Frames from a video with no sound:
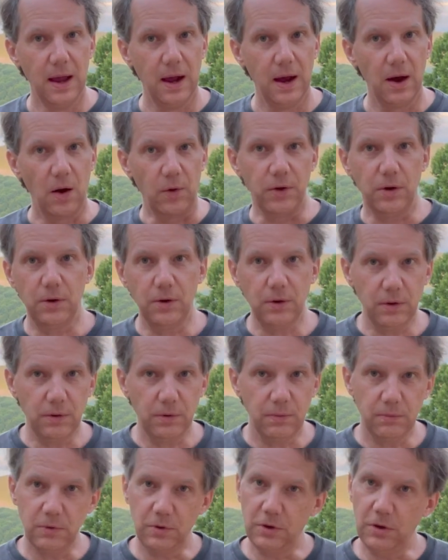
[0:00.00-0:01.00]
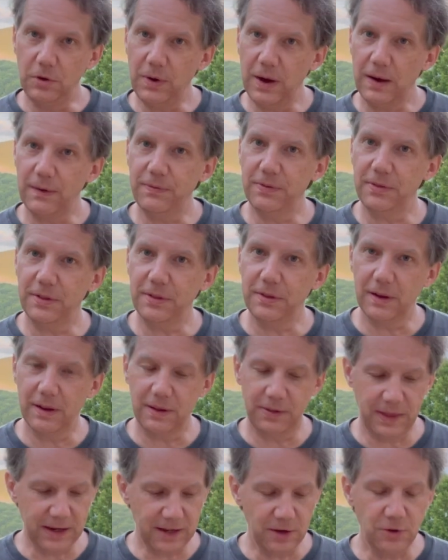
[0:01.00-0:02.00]
Or do you have
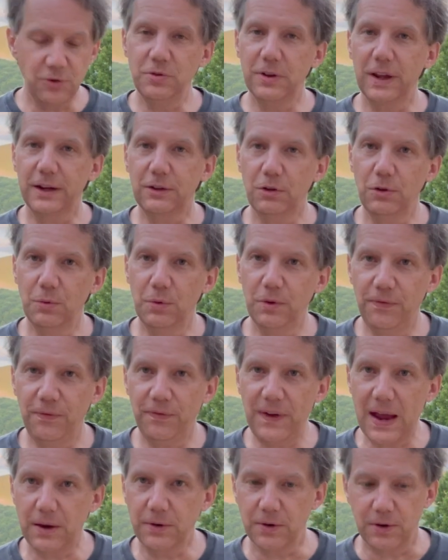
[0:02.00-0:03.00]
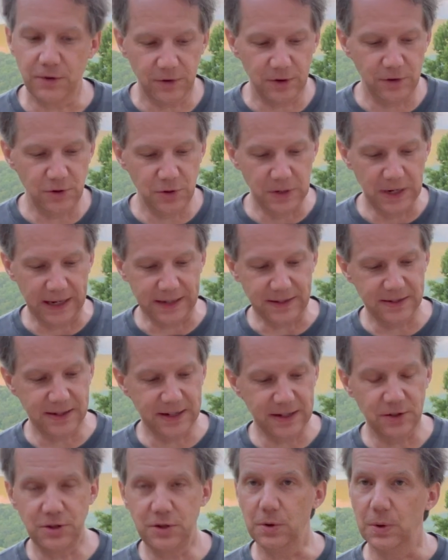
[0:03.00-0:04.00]
thing that you'd like to do with Founders that you'd like to see
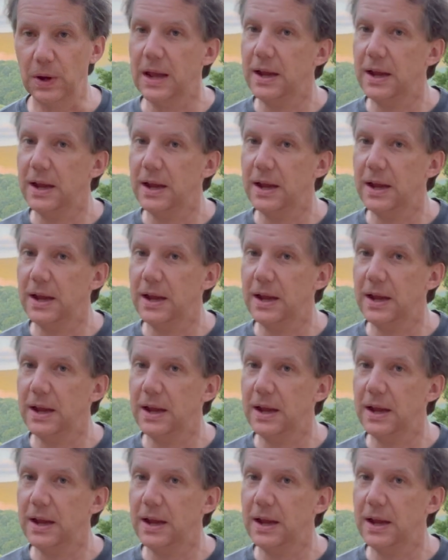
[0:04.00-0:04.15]
us do?